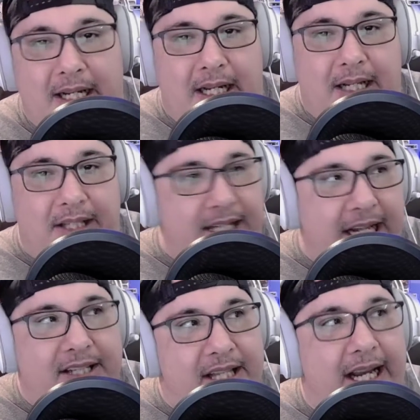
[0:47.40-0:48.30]
the
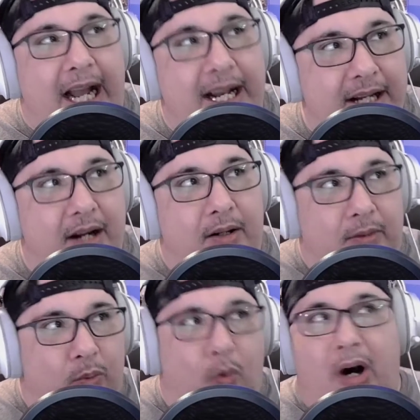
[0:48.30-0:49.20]
next thing I
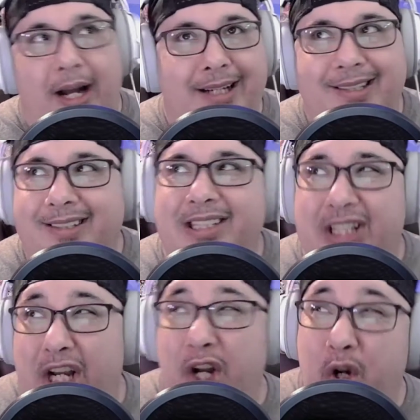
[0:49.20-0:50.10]
know, 1,
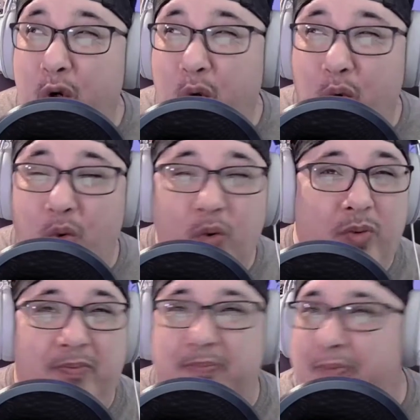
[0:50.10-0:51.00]

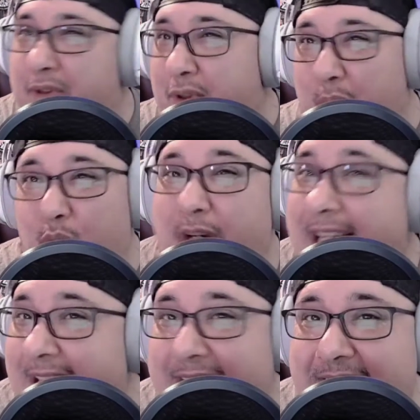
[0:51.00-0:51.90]
2,
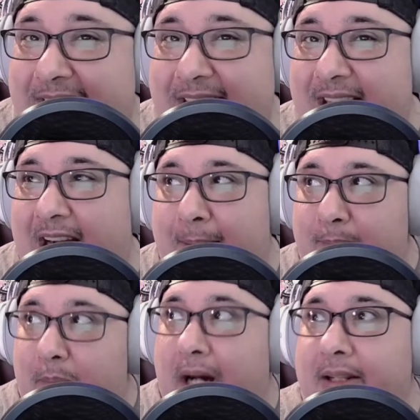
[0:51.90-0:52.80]
3 a
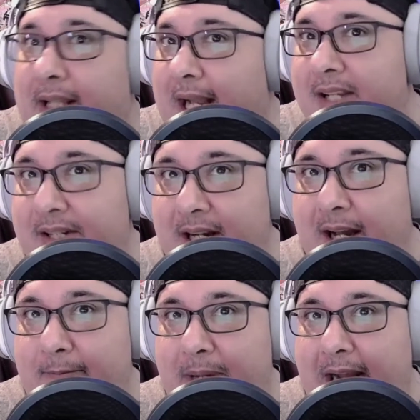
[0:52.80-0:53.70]
month has
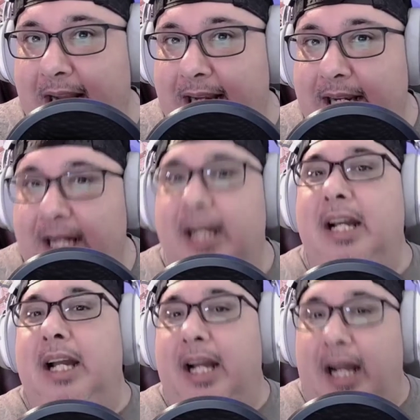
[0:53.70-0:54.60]
gone by.
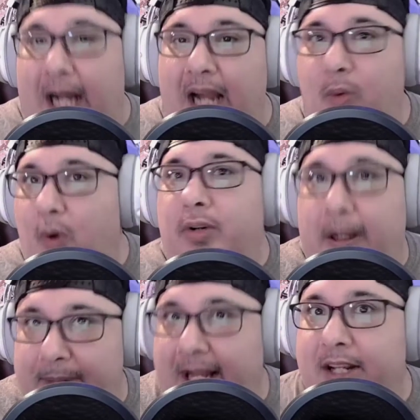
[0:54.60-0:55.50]
I woke
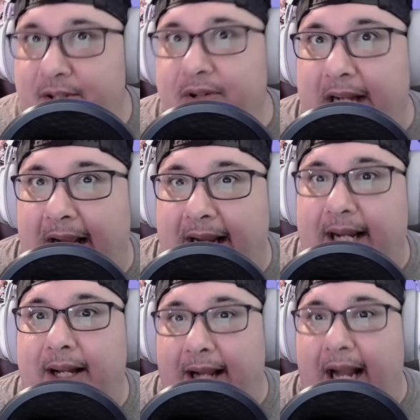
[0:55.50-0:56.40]
up yesterday
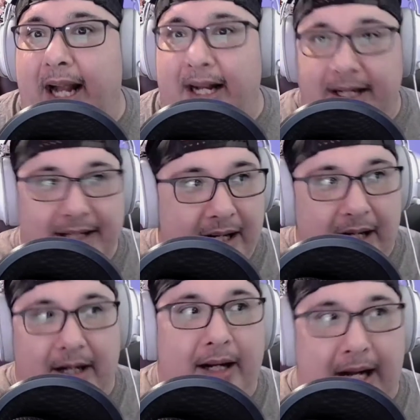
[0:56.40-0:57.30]
and
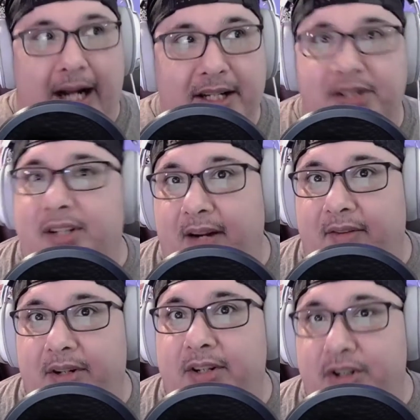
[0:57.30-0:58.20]
I
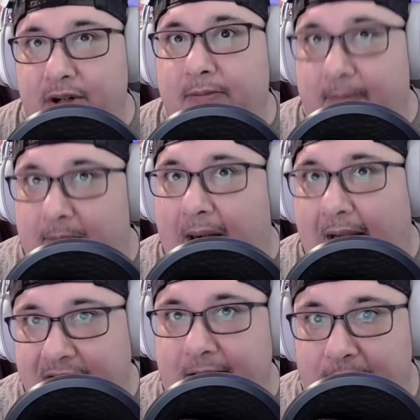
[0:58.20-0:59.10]
discovered, to
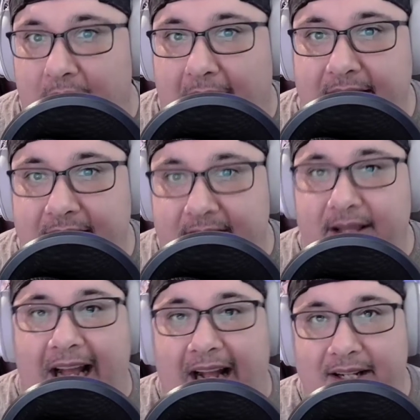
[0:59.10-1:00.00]
my surprise,
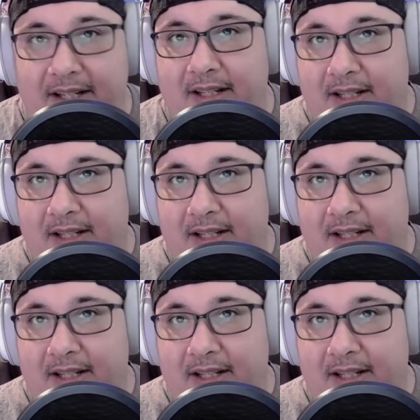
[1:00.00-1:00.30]
that